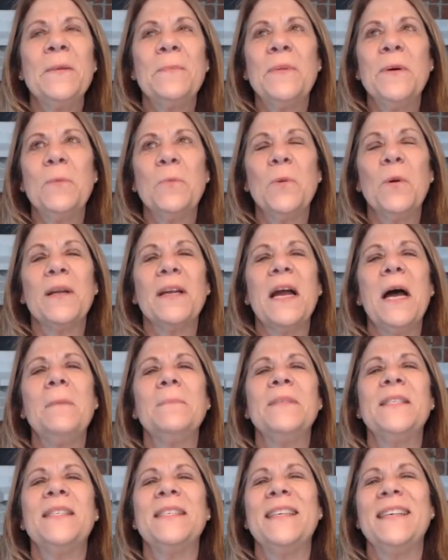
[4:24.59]
But what
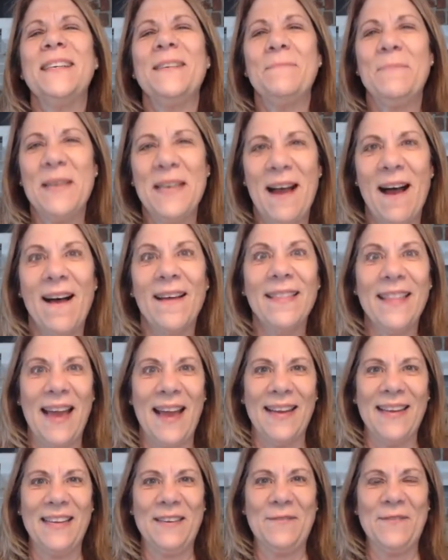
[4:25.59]
comes beyond
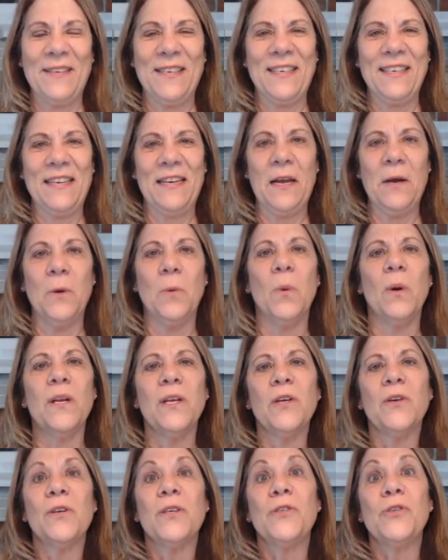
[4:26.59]
that even? You know, what are
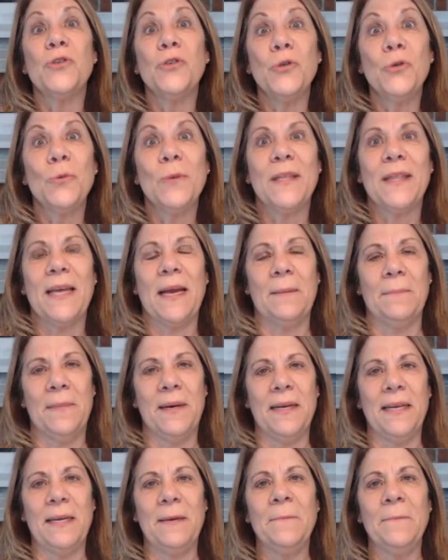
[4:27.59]
you gonna do with that
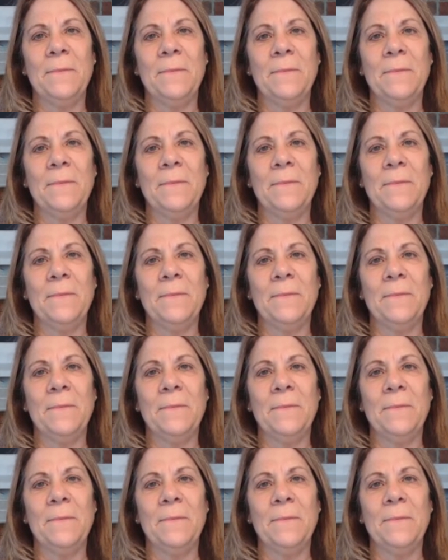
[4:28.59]
money?